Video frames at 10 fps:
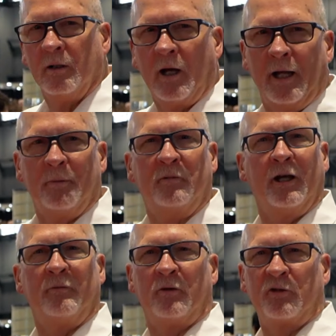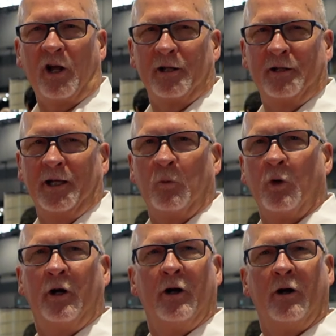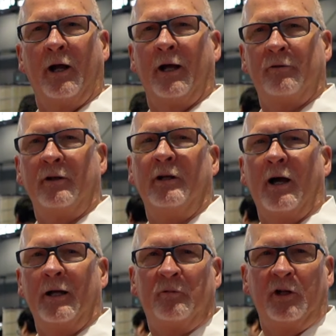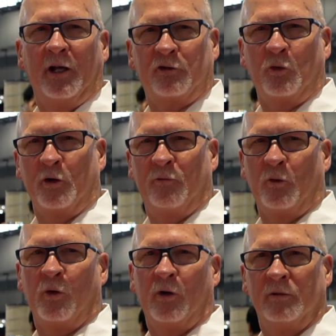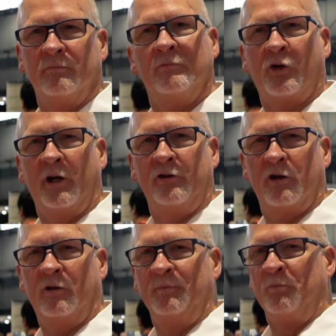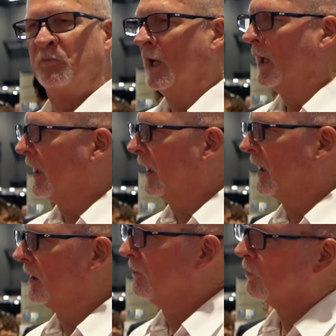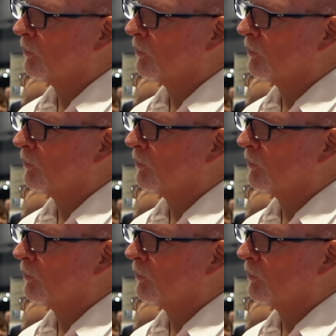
Hi, I'm Ken from SolidCAM. We're here at the IMTS 24 trade show, and